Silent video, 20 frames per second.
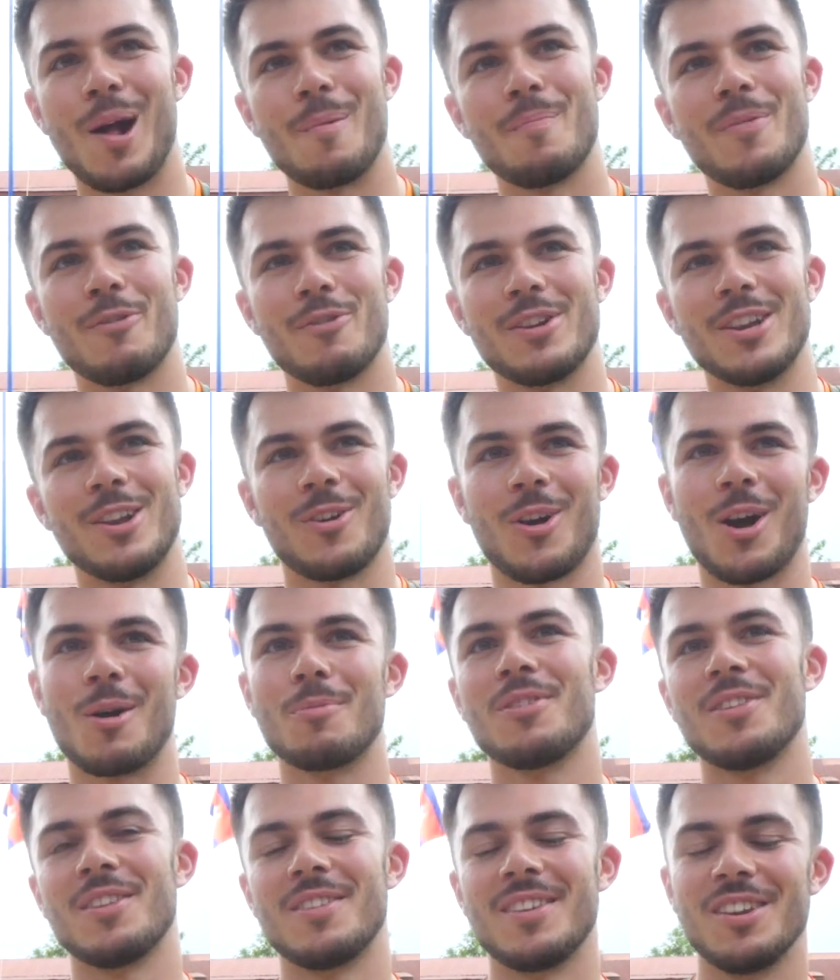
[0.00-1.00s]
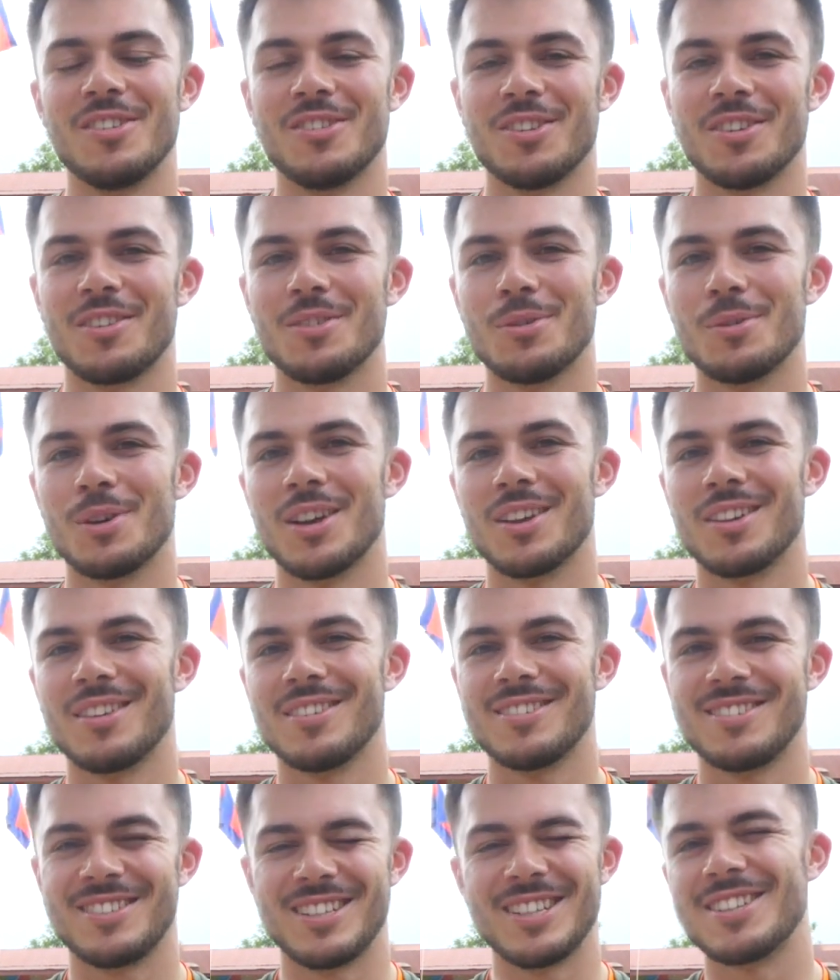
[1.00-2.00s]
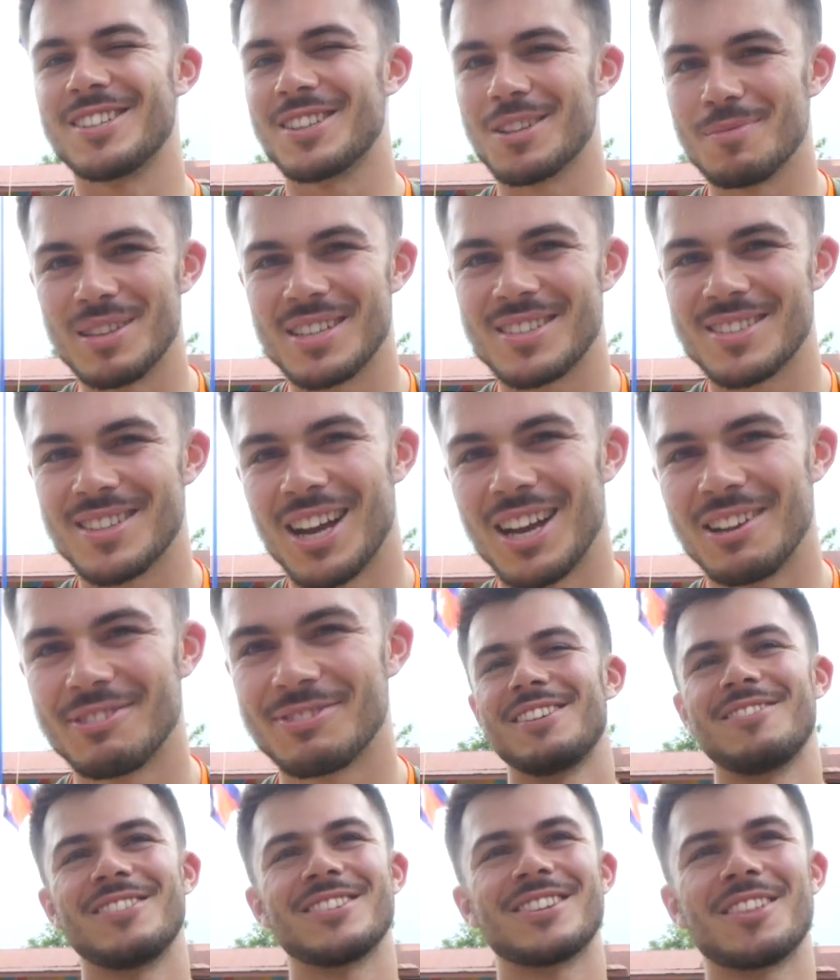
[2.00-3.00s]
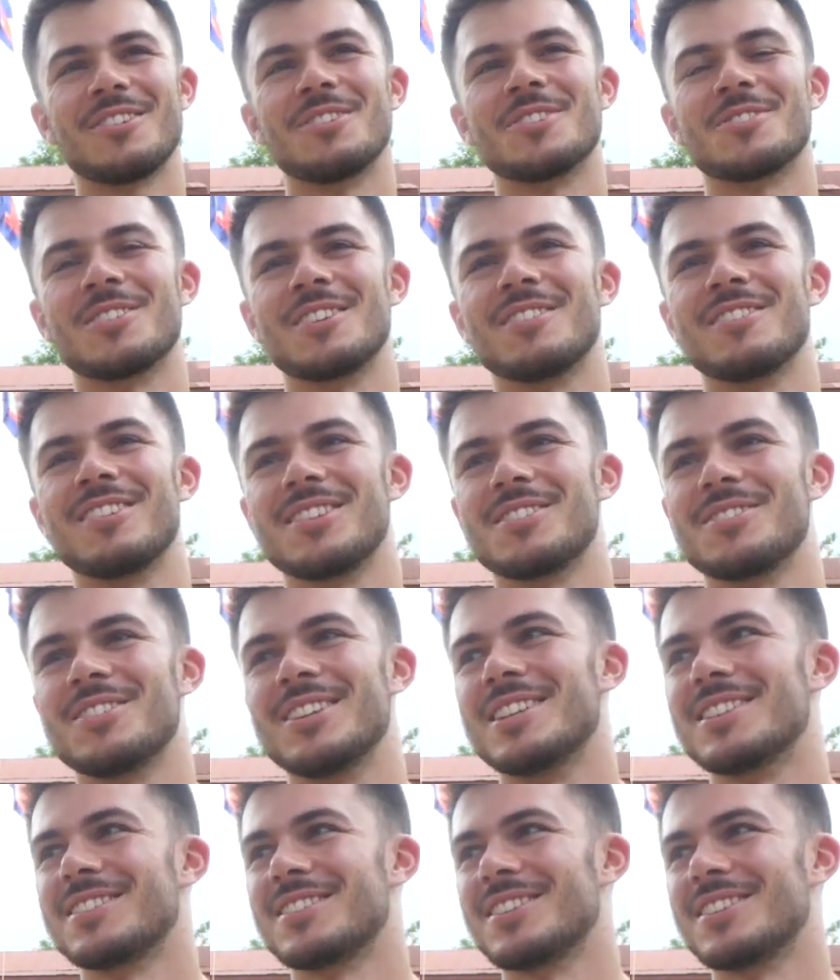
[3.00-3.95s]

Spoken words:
They really look up to the teachers who are teaching them this stuff, which I thought was really, really sweet.